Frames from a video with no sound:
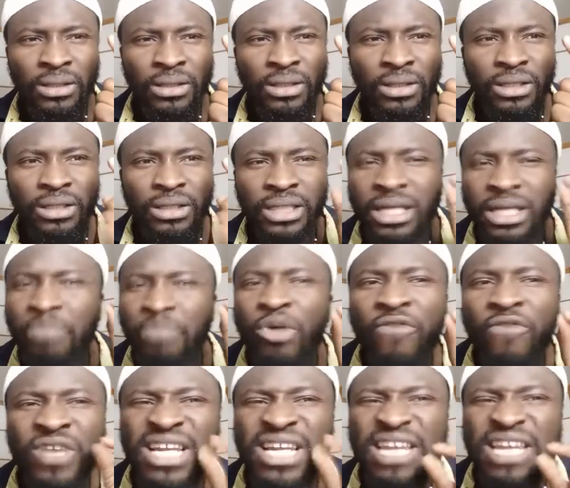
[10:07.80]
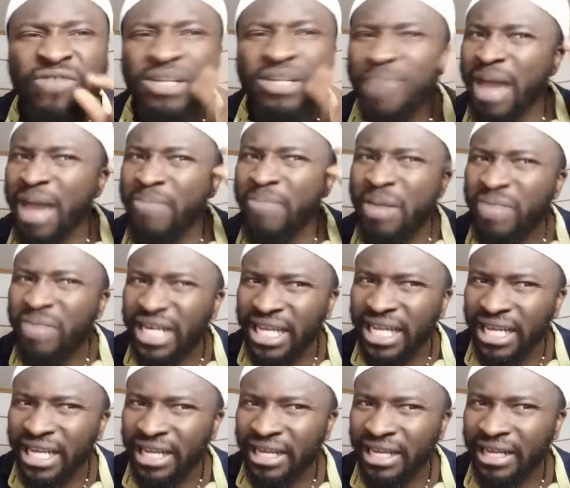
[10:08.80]
Did the prophet leave it by memory?
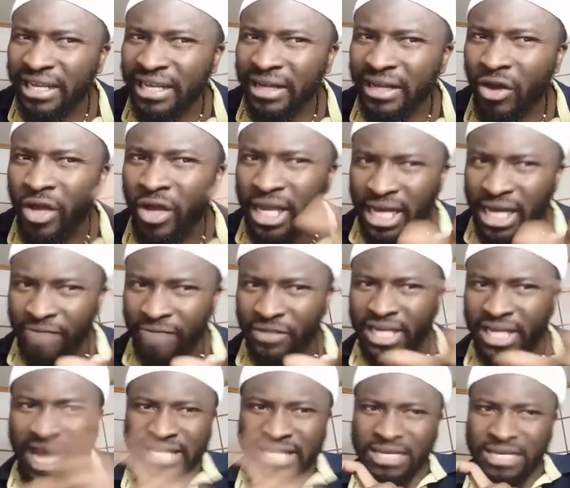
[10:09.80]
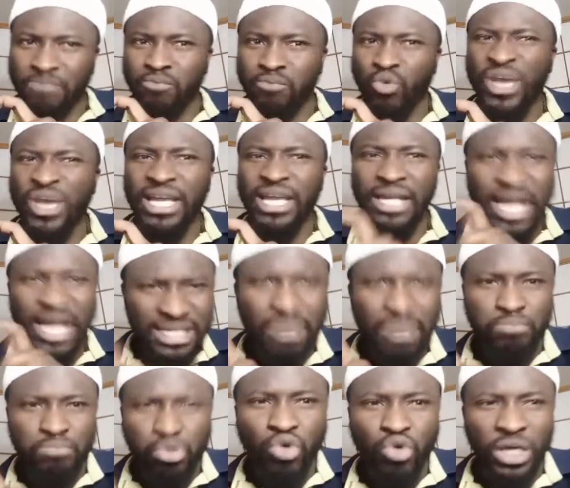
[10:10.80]
Or he left it as a will, as a
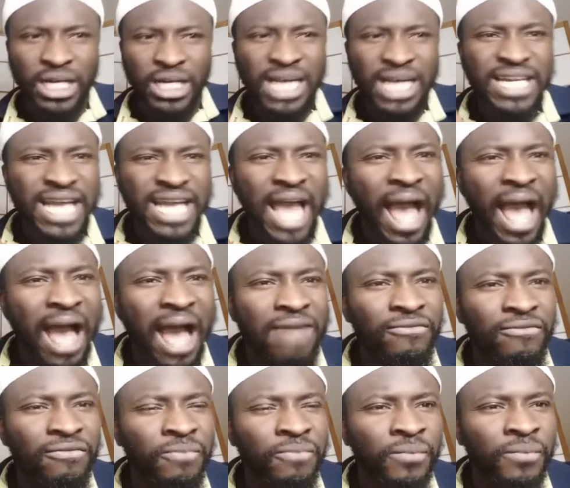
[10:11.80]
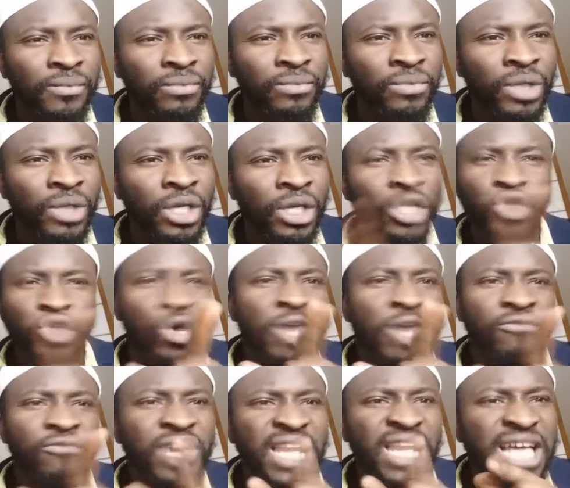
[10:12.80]
book that they have? So if
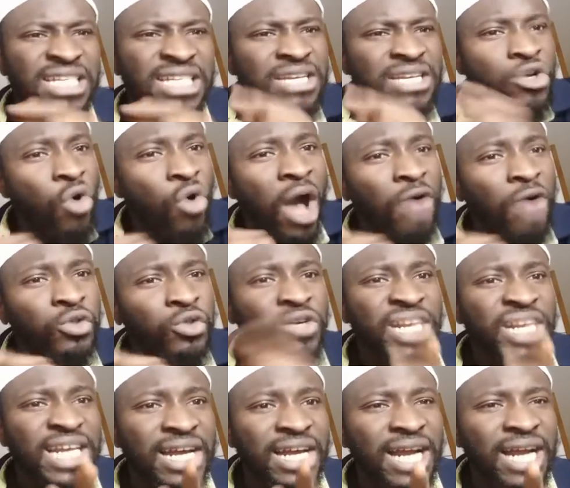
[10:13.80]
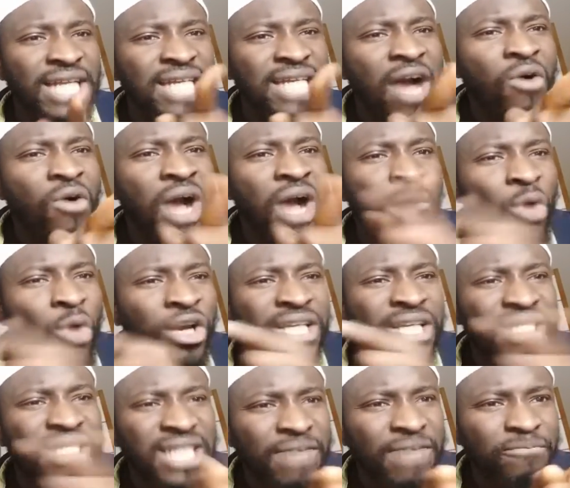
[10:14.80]
he doesn't know how to read and write, how come on his
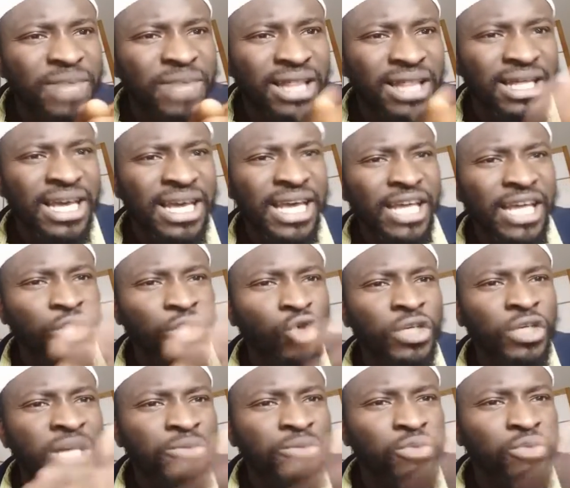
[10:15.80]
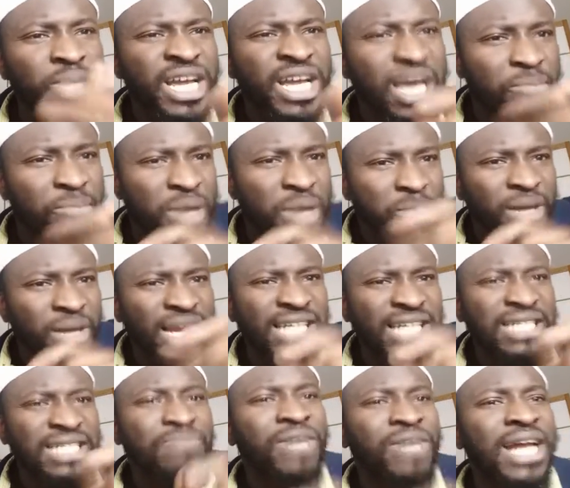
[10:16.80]
deathbed he told them to bring a paper, let
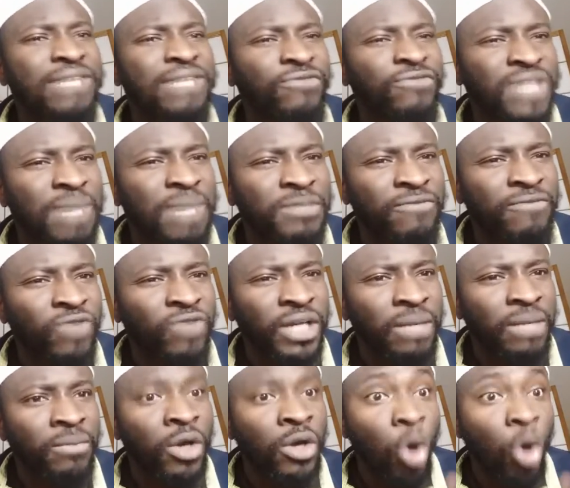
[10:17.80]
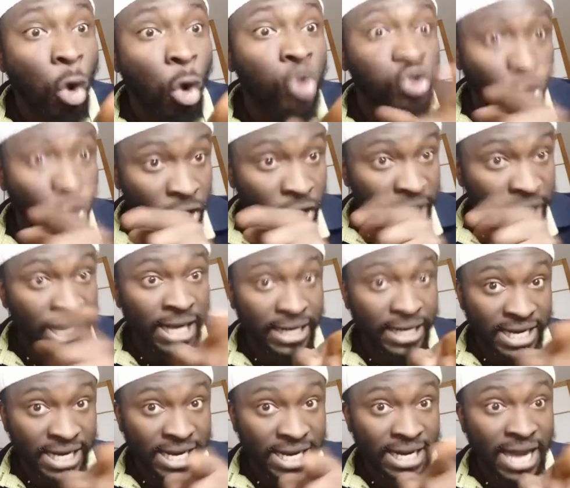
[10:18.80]
him write something for them? Oh, so he can read
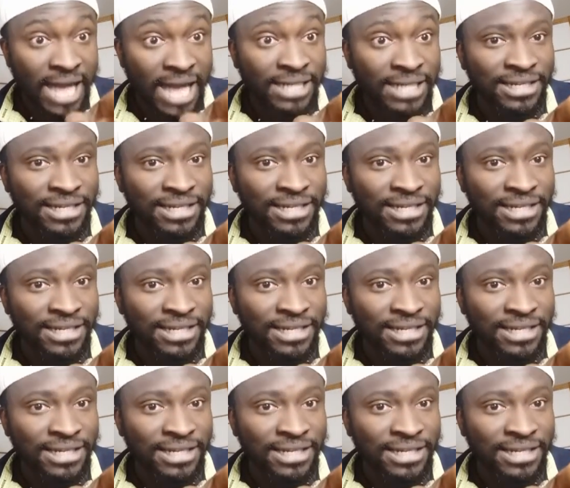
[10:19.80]
and write.